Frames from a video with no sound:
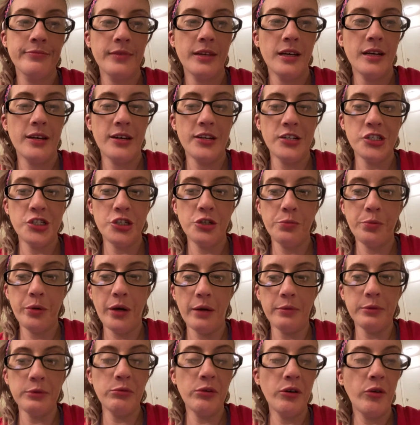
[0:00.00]
And she'll
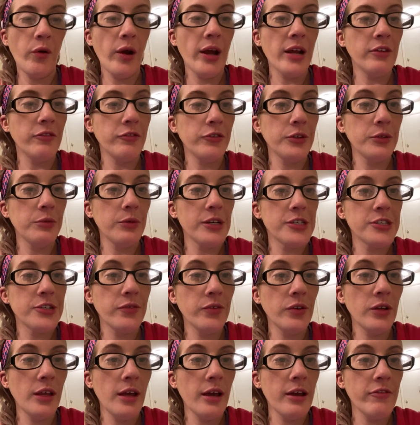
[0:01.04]
probably regret it for the rest of
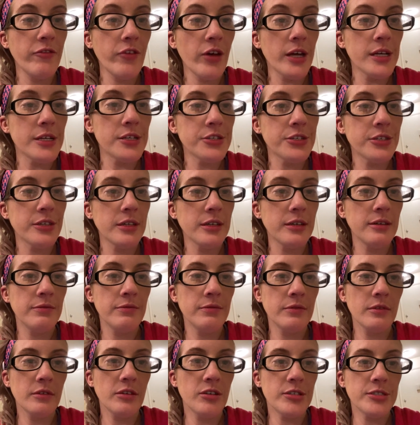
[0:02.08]
her life, honestly.
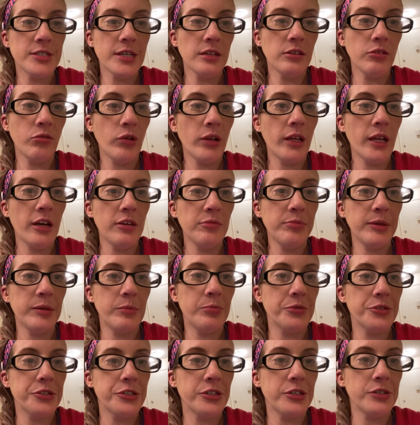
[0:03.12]
because I know a lot of
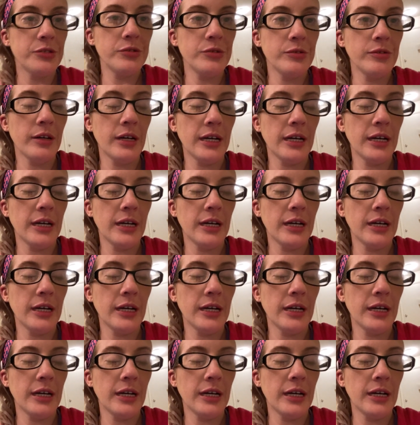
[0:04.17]
people do.